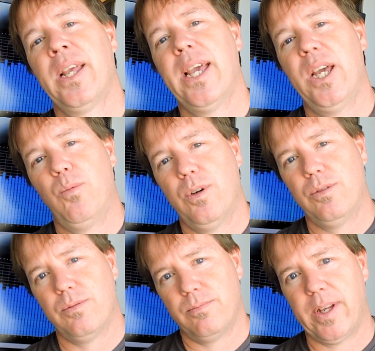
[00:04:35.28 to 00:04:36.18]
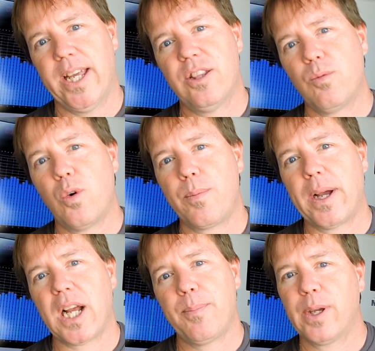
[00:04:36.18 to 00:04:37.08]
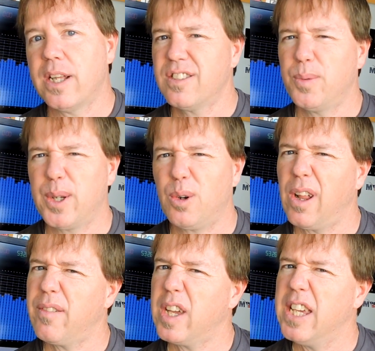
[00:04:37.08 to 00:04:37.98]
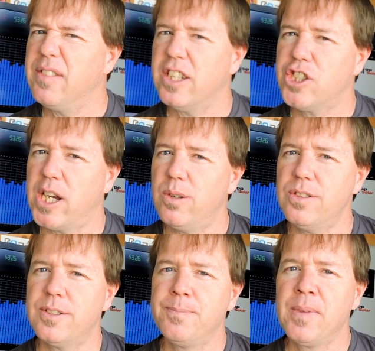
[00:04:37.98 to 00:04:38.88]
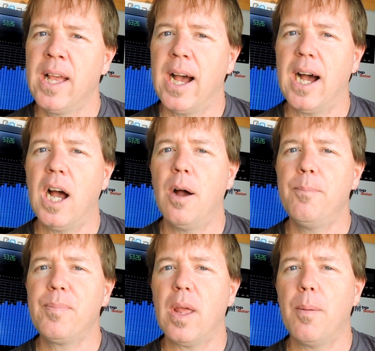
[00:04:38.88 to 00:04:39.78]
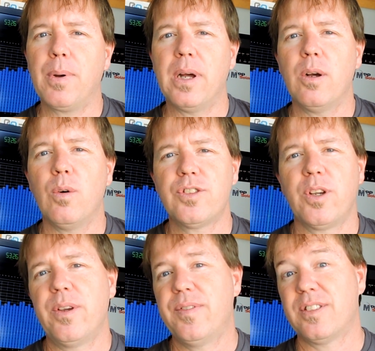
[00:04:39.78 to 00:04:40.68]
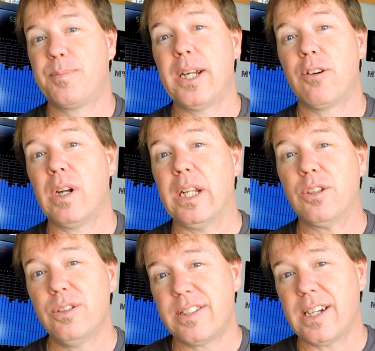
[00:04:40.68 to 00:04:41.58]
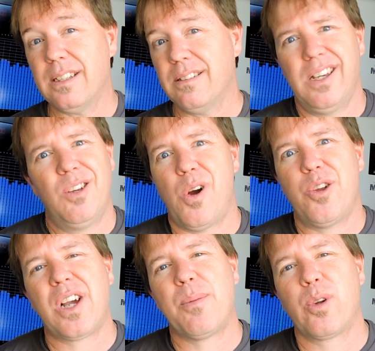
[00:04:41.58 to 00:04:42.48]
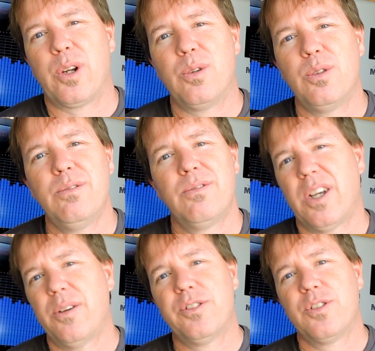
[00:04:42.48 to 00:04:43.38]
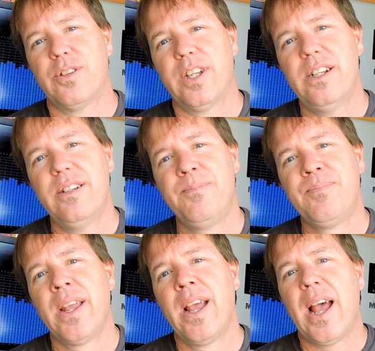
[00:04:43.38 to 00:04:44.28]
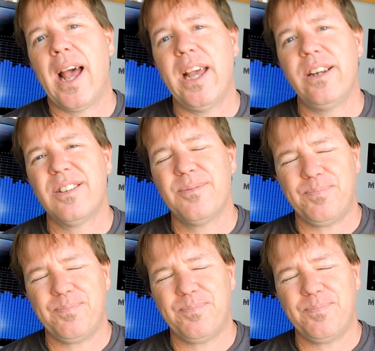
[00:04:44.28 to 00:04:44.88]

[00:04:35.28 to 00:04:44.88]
it will heat the water back up again so we can all have our evening showers. Um, but also if it's been a really good day, it won't come on at all, so it's not needed. And